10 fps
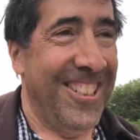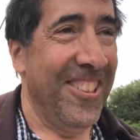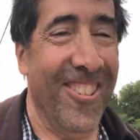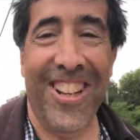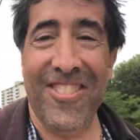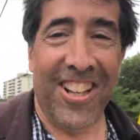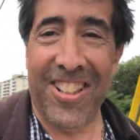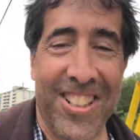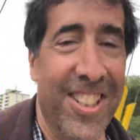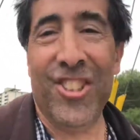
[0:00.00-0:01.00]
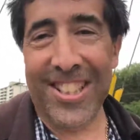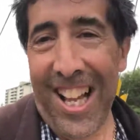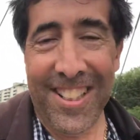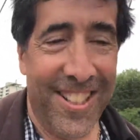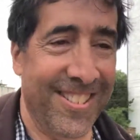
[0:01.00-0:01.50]
Well, Andrew's not going to like this. She's
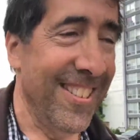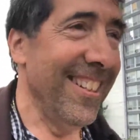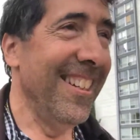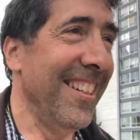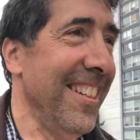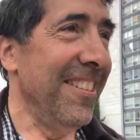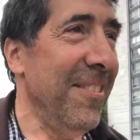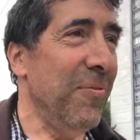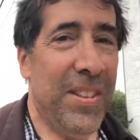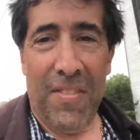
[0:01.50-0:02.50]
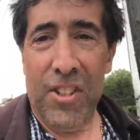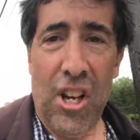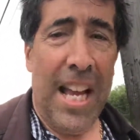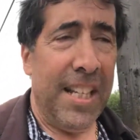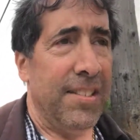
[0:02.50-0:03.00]
not. David
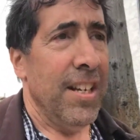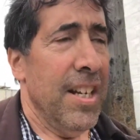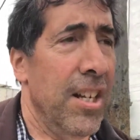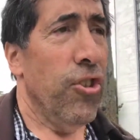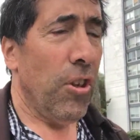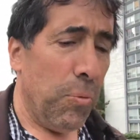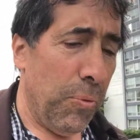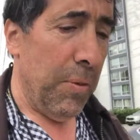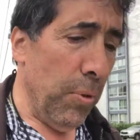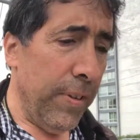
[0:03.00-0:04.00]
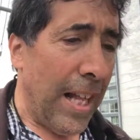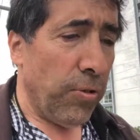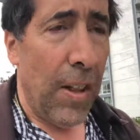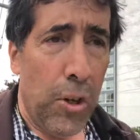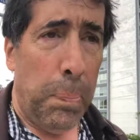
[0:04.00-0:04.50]
Jack is. So we moved out to
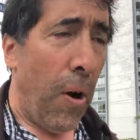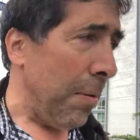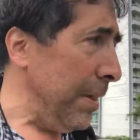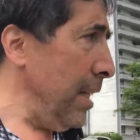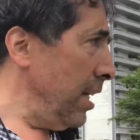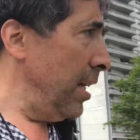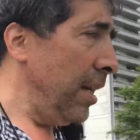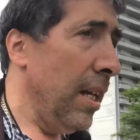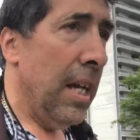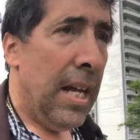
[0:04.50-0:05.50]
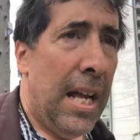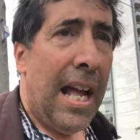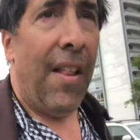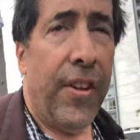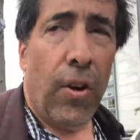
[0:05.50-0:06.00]
another apartment.
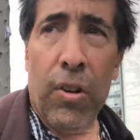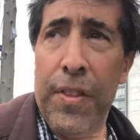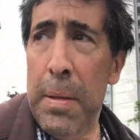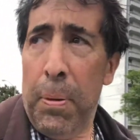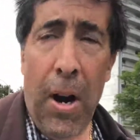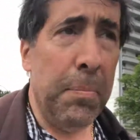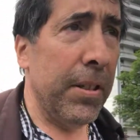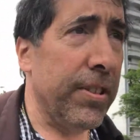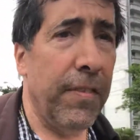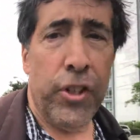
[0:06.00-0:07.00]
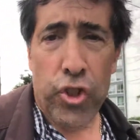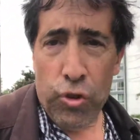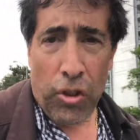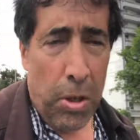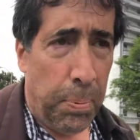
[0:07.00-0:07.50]
And the owner of the apartment, because every
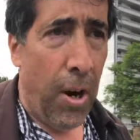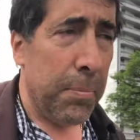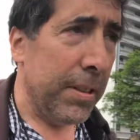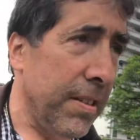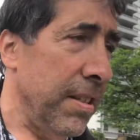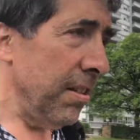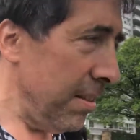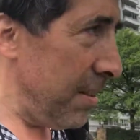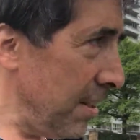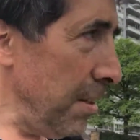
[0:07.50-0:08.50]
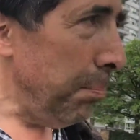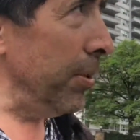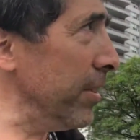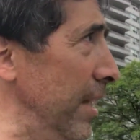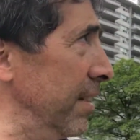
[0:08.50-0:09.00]
Jews own apartments,
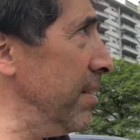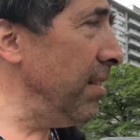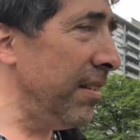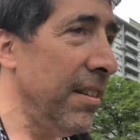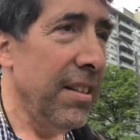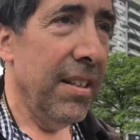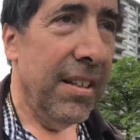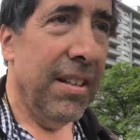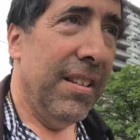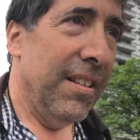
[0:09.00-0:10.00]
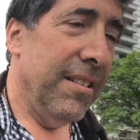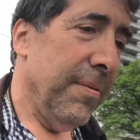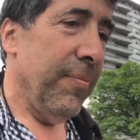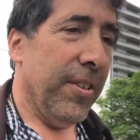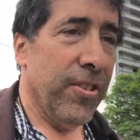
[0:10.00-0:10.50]
buildings.
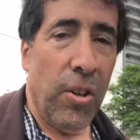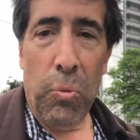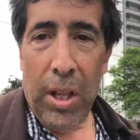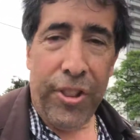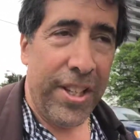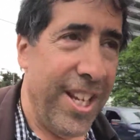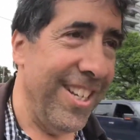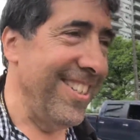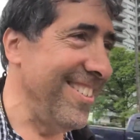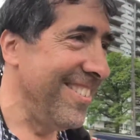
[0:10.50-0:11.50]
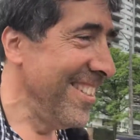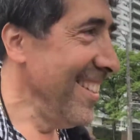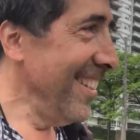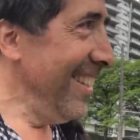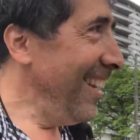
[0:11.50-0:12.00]
We're so wealthy.
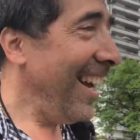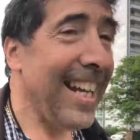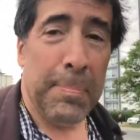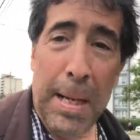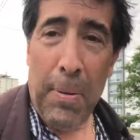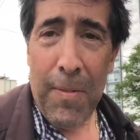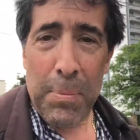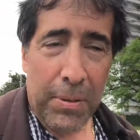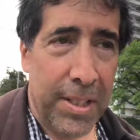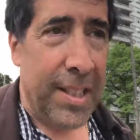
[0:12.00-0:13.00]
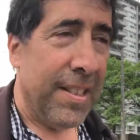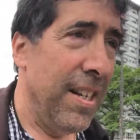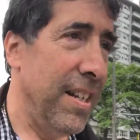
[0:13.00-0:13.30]
I got to buy apartment buildings.